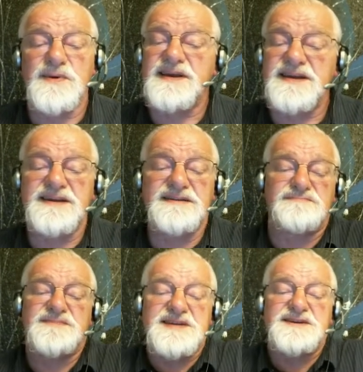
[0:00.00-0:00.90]
we
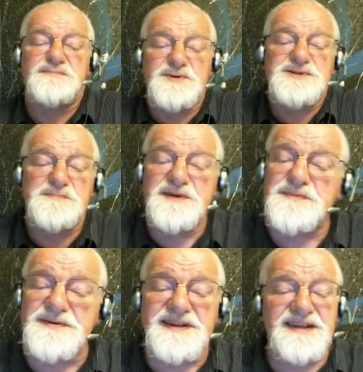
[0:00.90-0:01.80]
tend to push
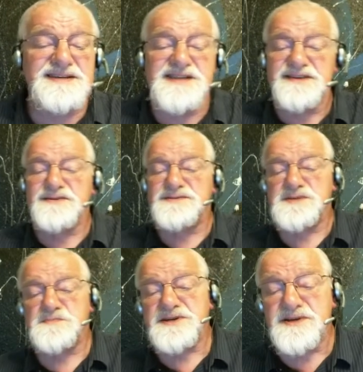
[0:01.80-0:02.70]
people into these narrow
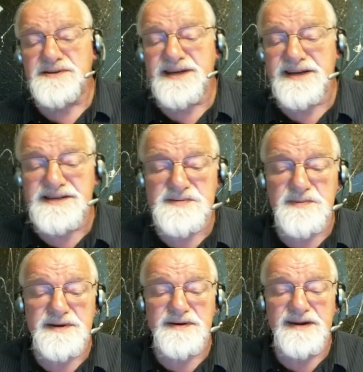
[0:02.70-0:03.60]

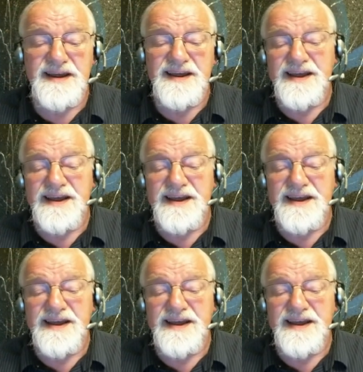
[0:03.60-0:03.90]
specialties where